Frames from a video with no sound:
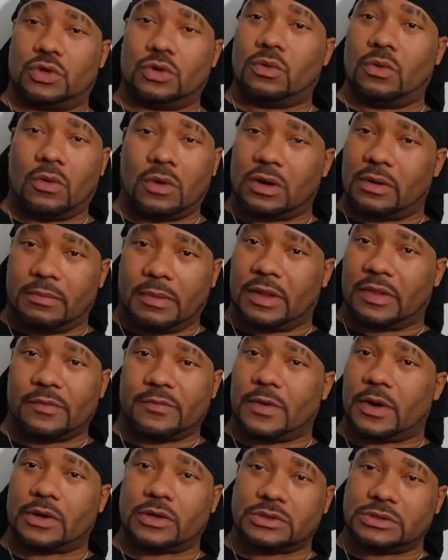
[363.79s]
You are the
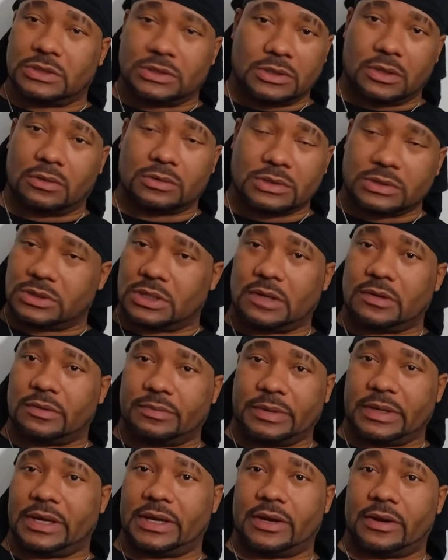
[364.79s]
motherfuckers that don't deserve
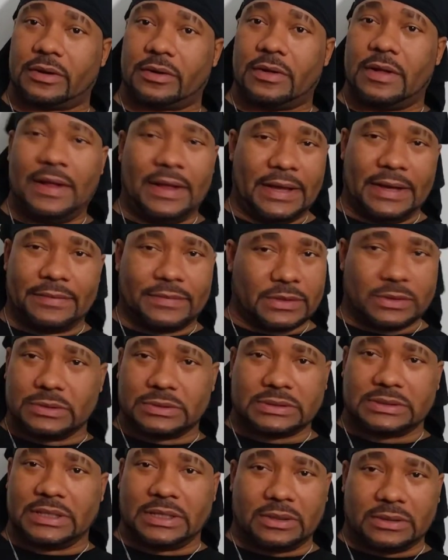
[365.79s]
to be here. If you
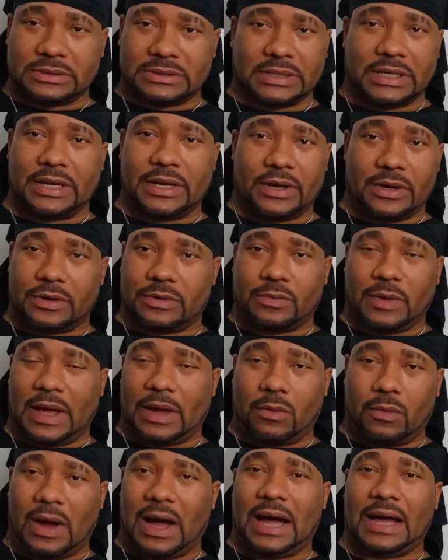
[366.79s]
still sitting here
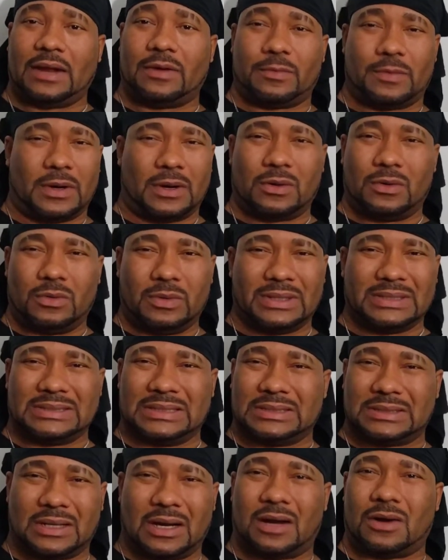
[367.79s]
like, why the fuck? Who is
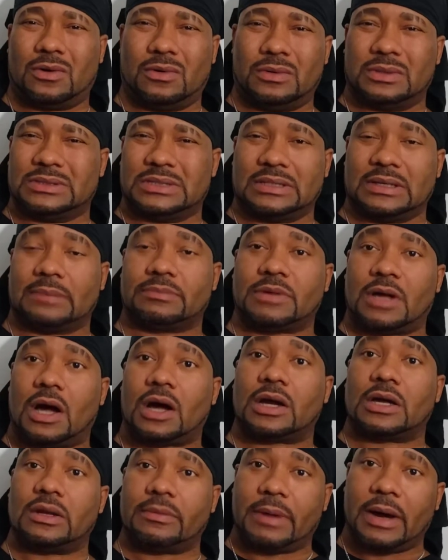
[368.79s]
he talking? Who is he? I'm
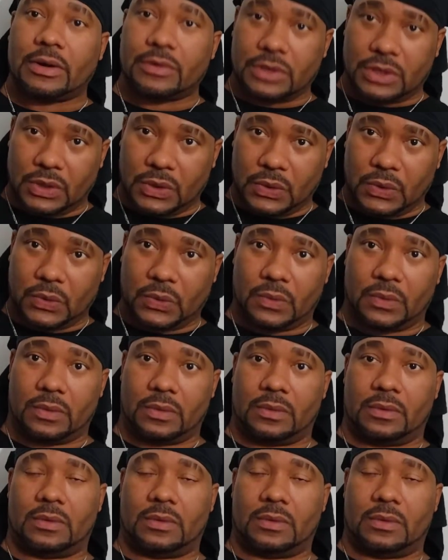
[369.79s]
talking about you.